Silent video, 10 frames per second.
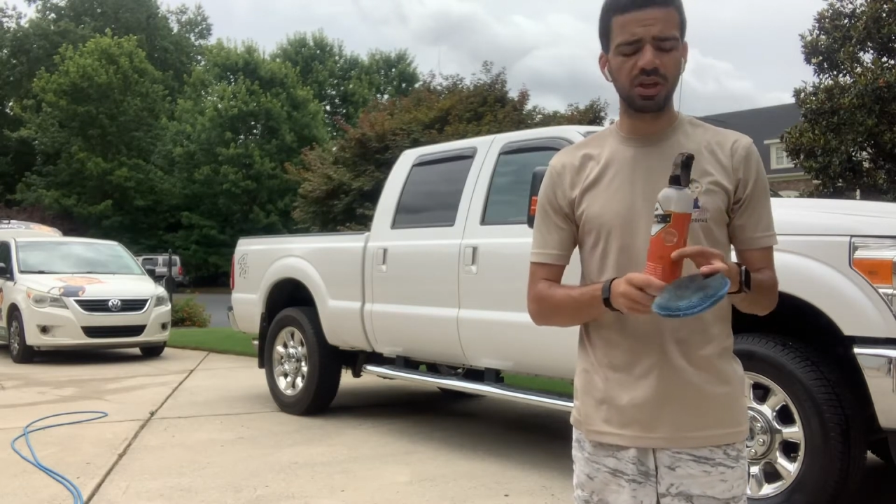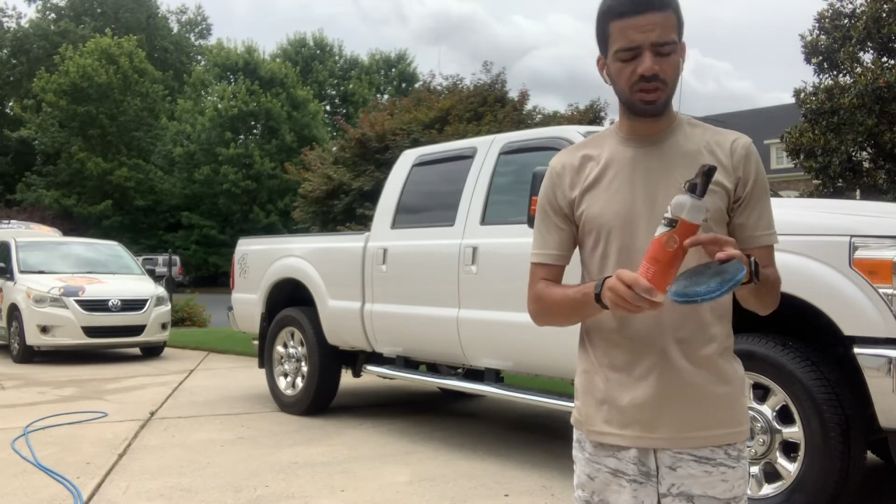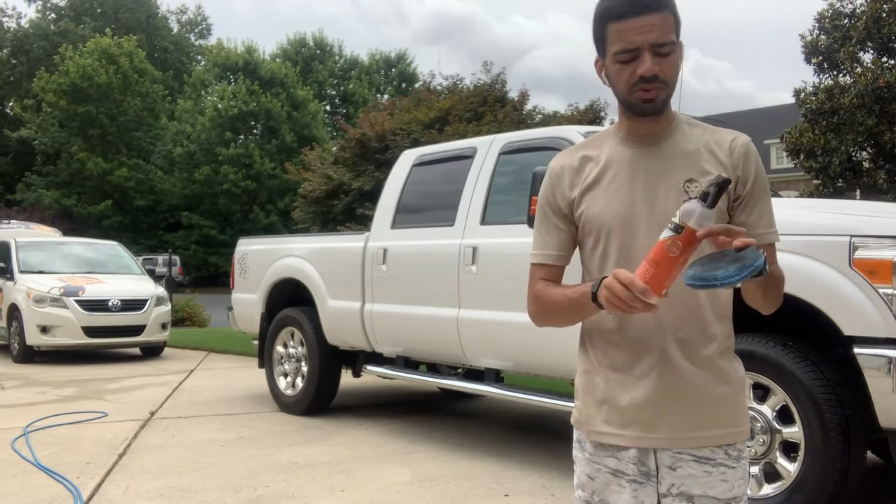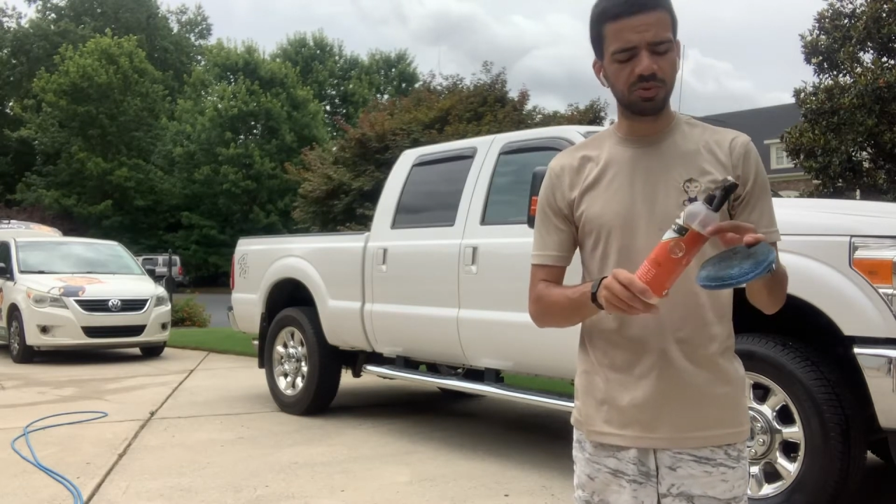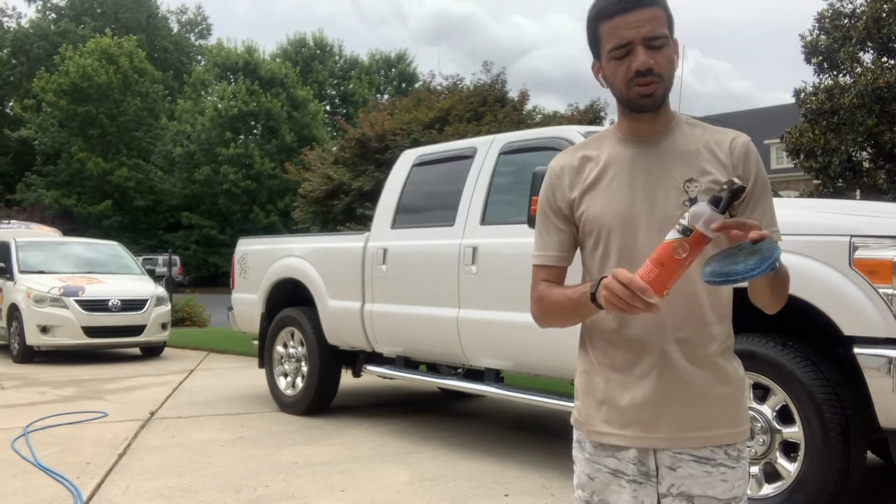
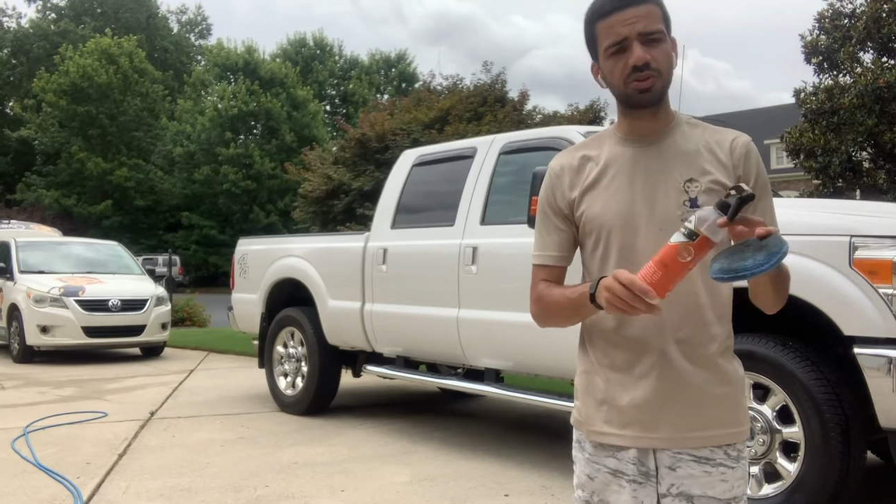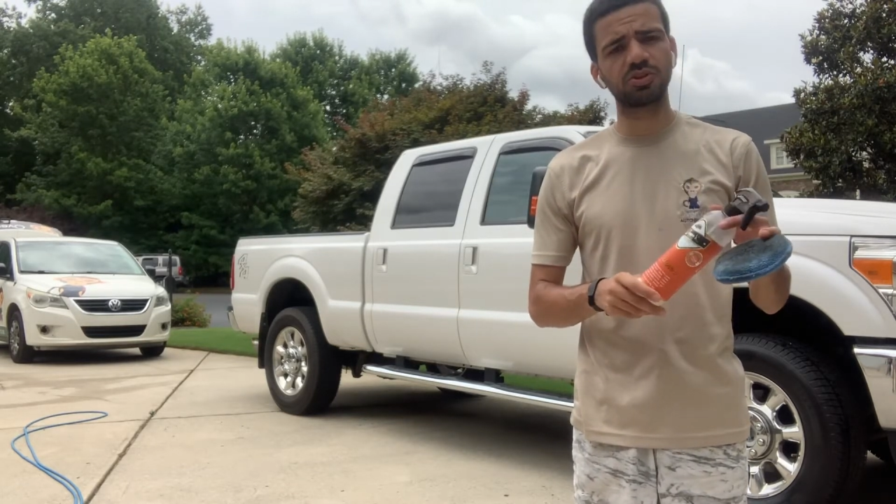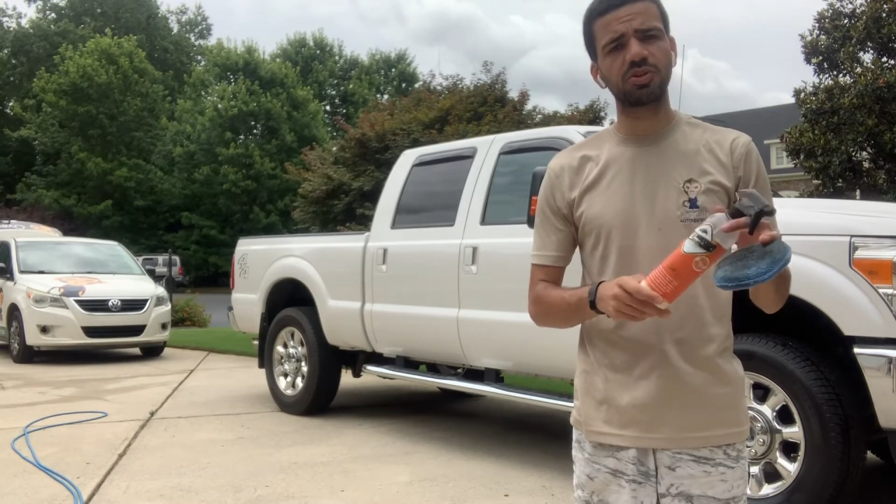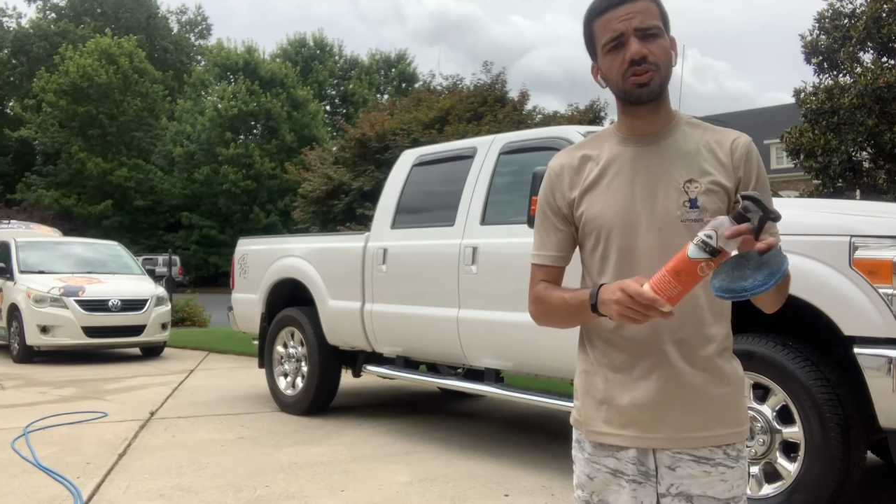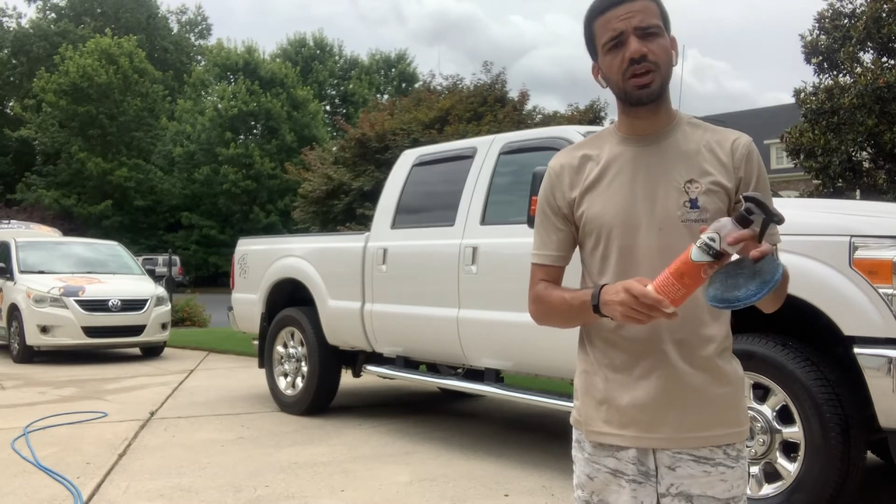times. I wanted to
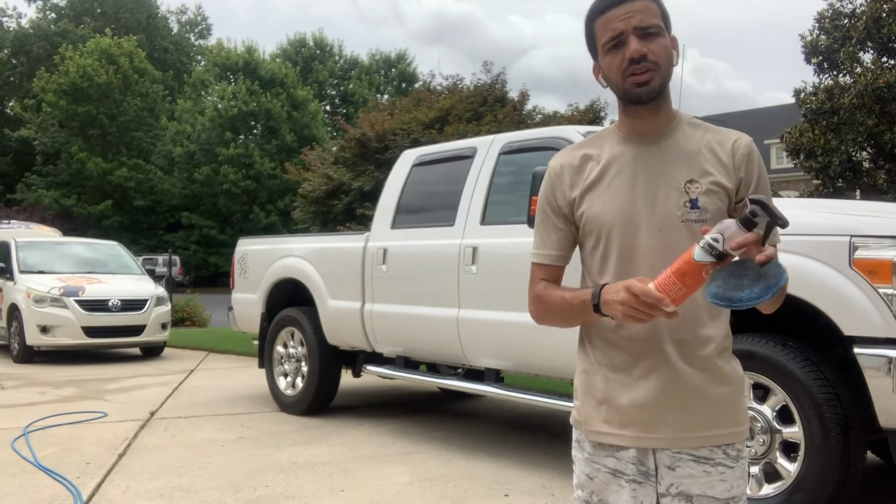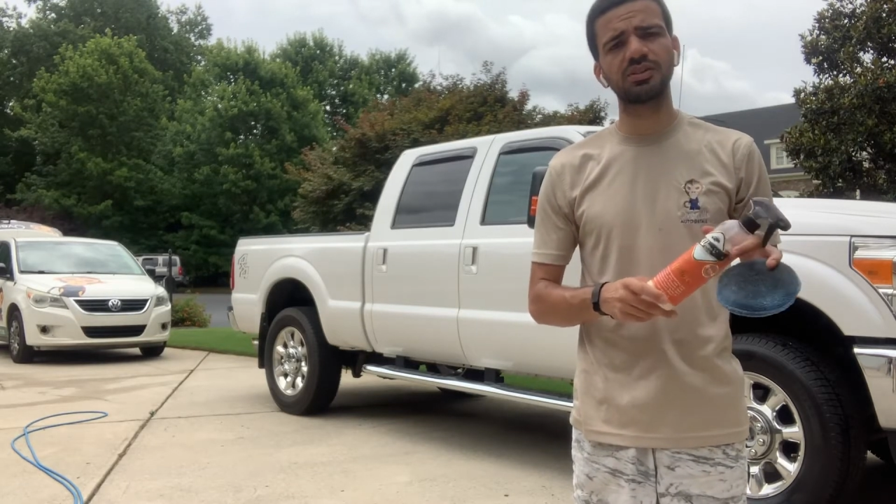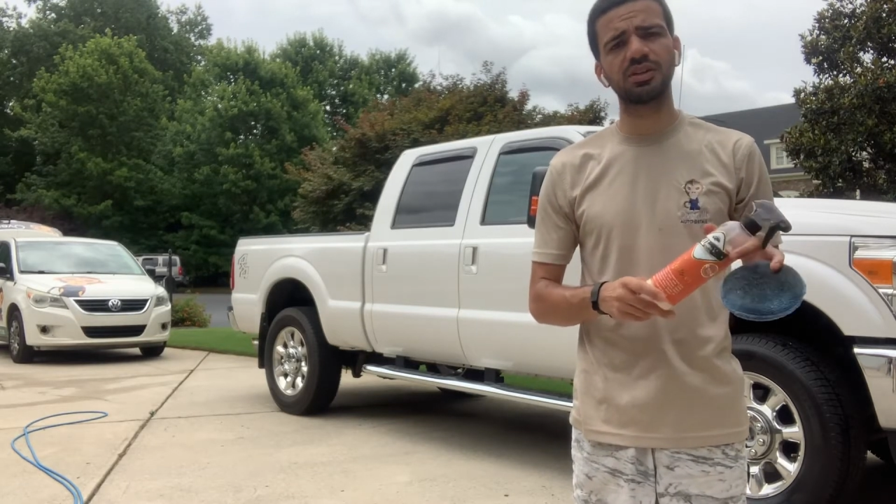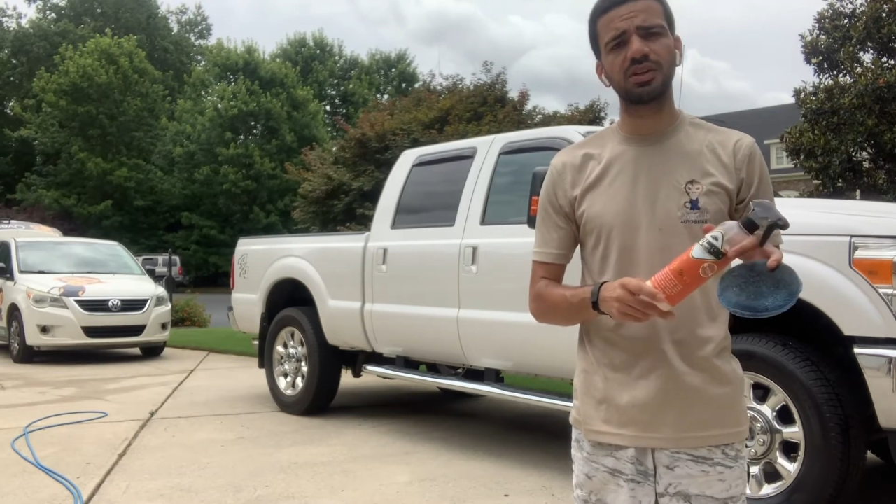show you guys